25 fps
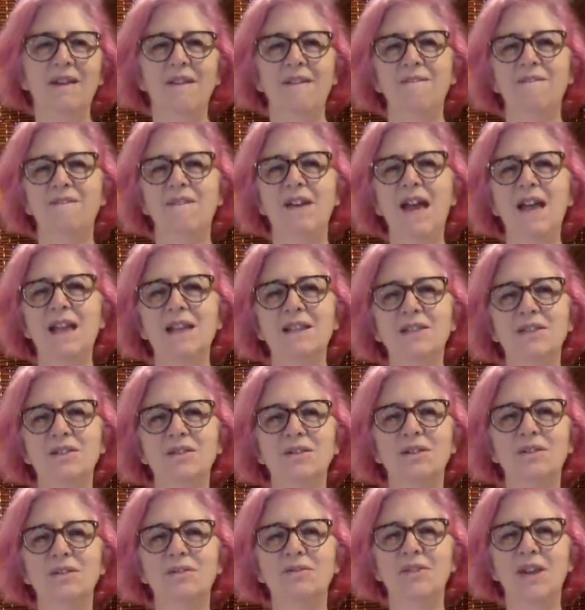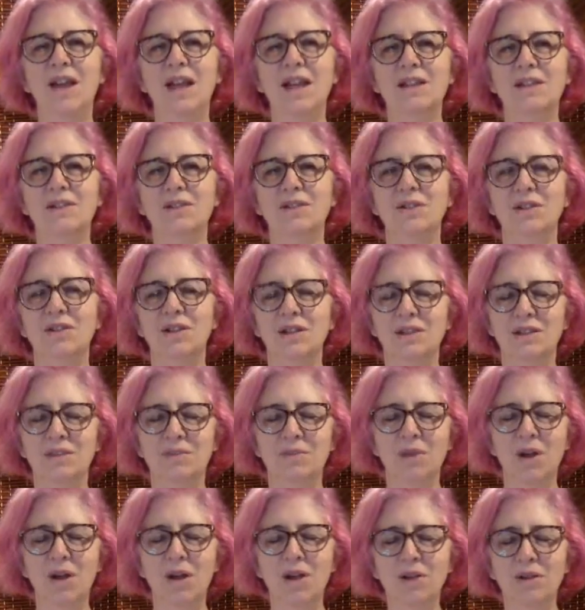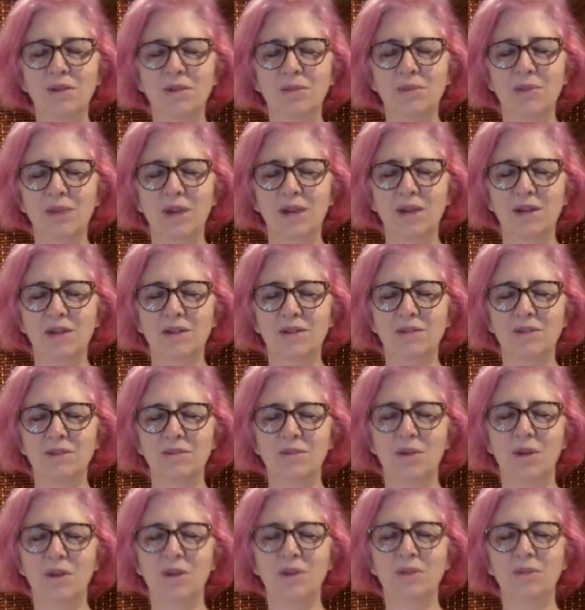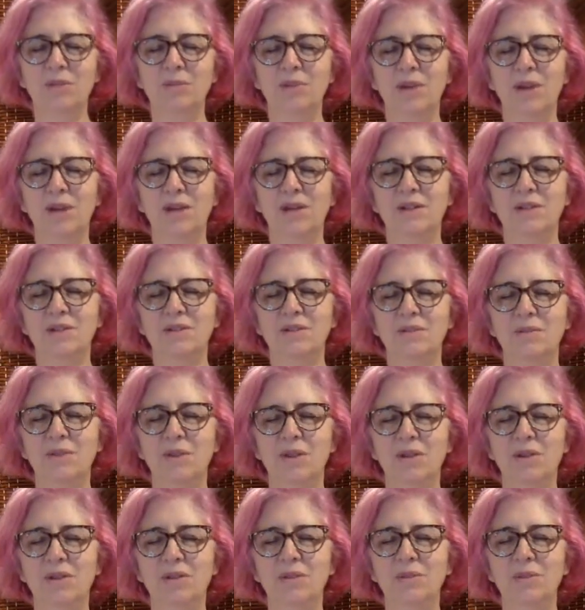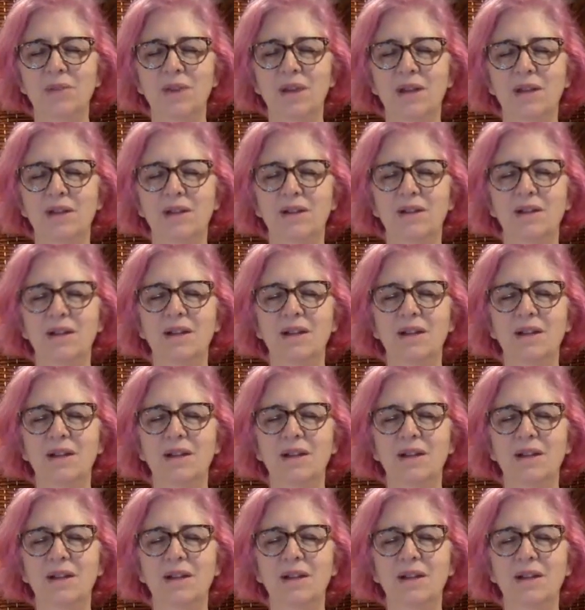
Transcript: Faster and faster, get smaller and brighter, smaller and brighter, smaller and brighter.